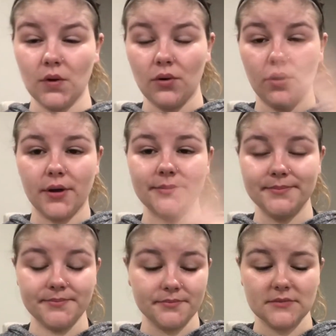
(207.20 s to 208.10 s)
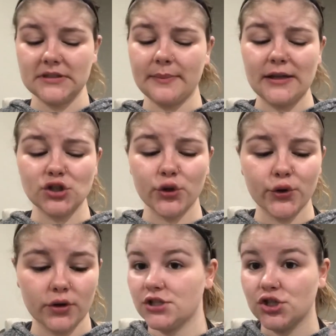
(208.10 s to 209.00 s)
Oh, it smells so
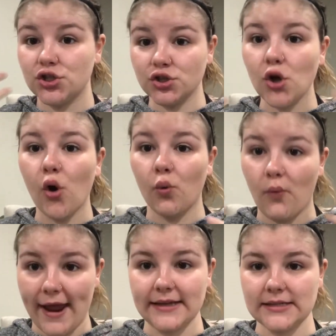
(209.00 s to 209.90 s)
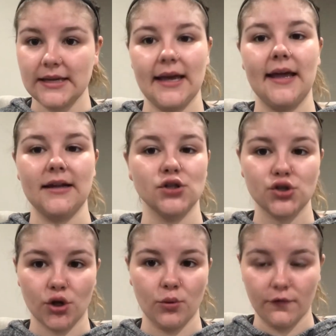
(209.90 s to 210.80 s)
good. It's so wet and it's
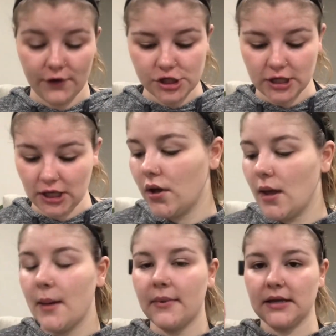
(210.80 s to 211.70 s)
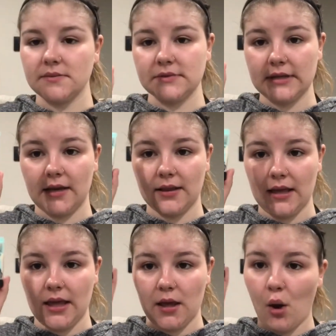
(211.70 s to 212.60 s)
so refreshing. But next I'm gonna take
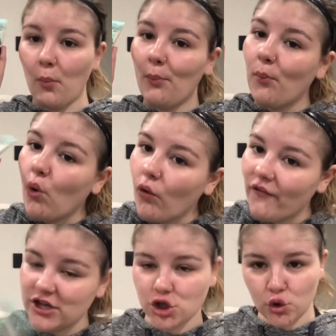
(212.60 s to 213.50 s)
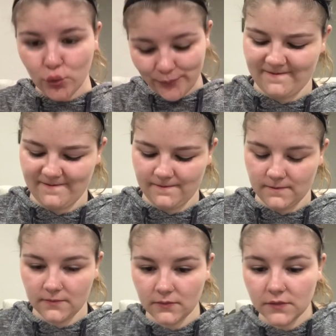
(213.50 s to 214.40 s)
the Professional.
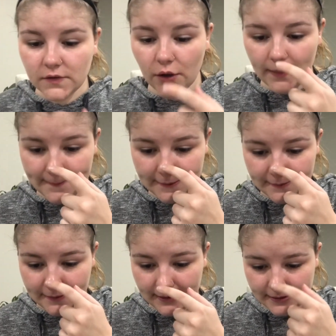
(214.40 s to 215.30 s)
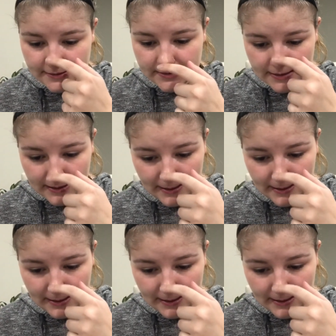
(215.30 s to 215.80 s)
So I'm just putting this